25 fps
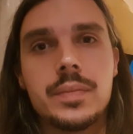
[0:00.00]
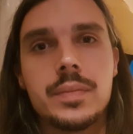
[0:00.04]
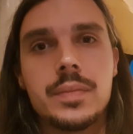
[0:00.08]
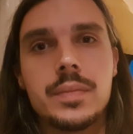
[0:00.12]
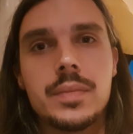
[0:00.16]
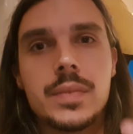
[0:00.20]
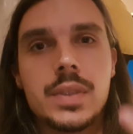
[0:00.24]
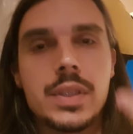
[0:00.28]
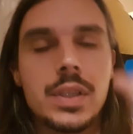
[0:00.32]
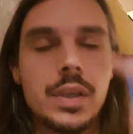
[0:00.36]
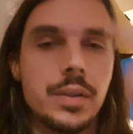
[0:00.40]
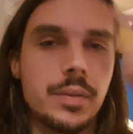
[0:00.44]

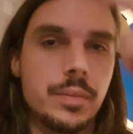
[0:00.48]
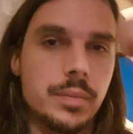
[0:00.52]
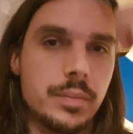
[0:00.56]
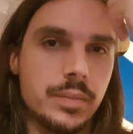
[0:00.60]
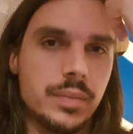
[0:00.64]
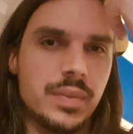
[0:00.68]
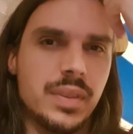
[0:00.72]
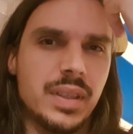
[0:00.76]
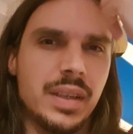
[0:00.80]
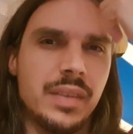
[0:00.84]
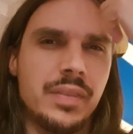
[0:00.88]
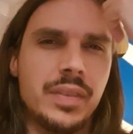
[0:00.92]
So
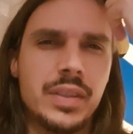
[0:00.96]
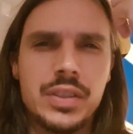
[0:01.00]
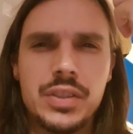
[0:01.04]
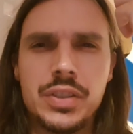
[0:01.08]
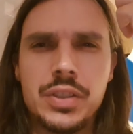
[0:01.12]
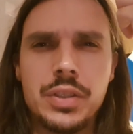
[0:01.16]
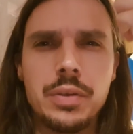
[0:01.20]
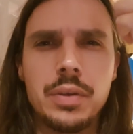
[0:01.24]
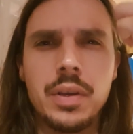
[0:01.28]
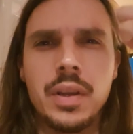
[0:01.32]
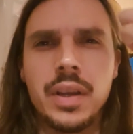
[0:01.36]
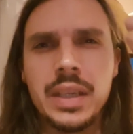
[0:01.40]
if it's
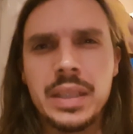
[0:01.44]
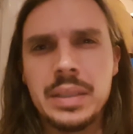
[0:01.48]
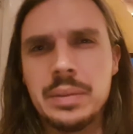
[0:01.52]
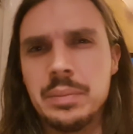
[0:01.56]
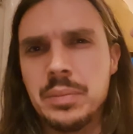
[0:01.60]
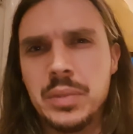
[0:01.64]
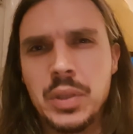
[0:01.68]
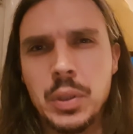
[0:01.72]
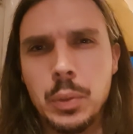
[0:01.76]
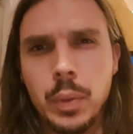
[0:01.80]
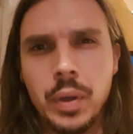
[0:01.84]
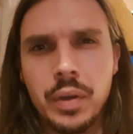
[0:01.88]
too light,
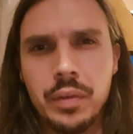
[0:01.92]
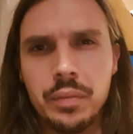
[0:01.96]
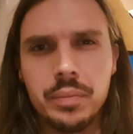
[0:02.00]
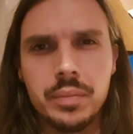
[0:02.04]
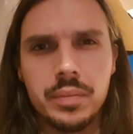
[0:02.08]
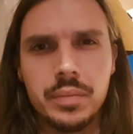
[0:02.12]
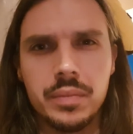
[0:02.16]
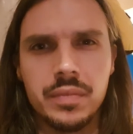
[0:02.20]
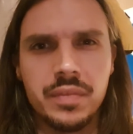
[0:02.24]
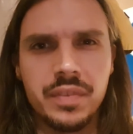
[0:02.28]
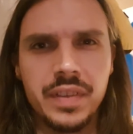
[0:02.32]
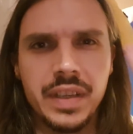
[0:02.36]
you won't
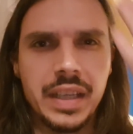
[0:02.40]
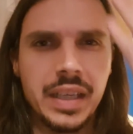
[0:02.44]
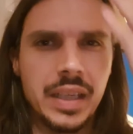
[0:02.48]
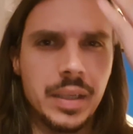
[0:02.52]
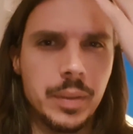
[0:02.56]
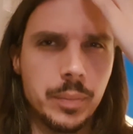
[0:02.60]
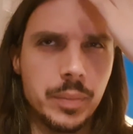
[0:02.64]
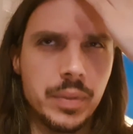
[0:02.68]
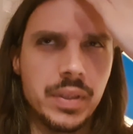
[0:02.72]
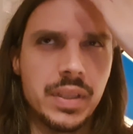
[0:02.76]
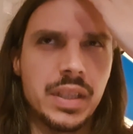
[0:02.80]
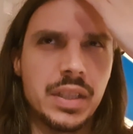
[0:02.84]
feel it,
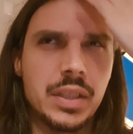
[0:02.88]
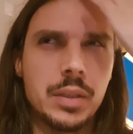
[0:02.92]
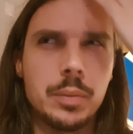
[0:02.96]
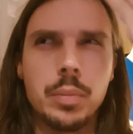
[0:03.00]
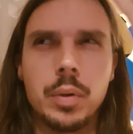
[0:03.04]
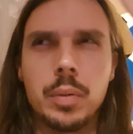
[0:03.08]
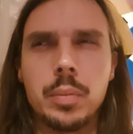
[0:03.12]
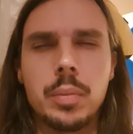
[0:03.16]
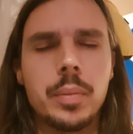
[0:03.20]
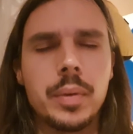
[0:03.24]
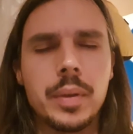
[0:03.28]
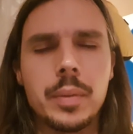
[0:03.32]
but then you
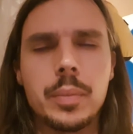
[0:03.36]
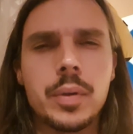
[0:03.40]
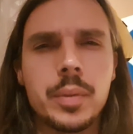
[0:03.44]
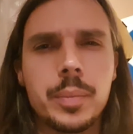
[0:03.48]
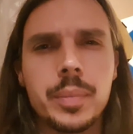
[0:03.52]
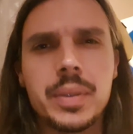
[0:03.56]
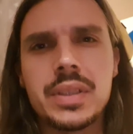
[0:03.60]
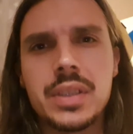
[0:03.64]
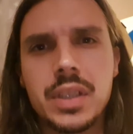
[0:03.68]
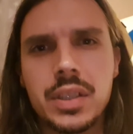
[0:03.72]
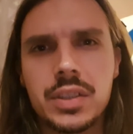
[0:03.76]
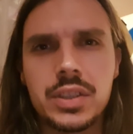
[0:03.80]
probably wouldn't be
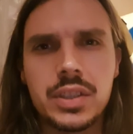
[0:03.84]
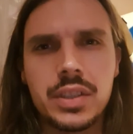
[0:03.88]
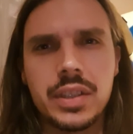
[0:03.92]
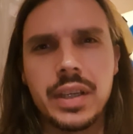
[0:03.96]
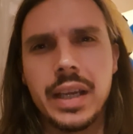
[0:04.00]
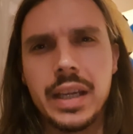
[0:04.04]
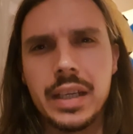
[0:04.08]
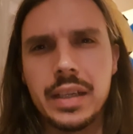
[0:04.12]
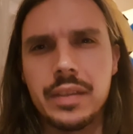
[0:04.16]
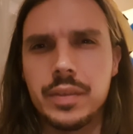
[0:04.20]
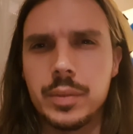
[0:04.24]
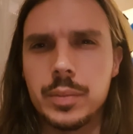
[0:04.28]
touching your
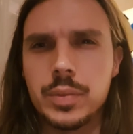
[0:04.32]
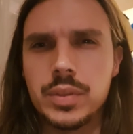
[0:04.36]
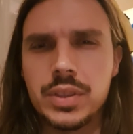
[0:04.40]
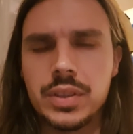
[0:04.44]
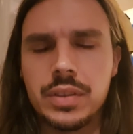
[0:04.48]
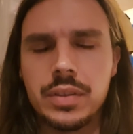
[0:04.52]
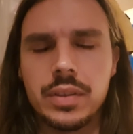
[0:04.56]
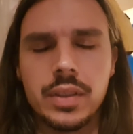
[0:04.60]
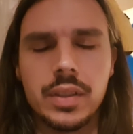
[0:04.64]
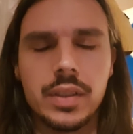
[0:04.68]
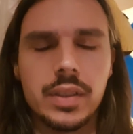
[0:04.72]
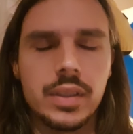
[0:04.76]
head if it was too
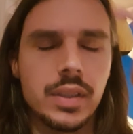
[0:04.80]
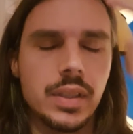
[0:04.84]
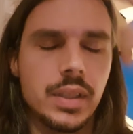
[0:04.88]
light.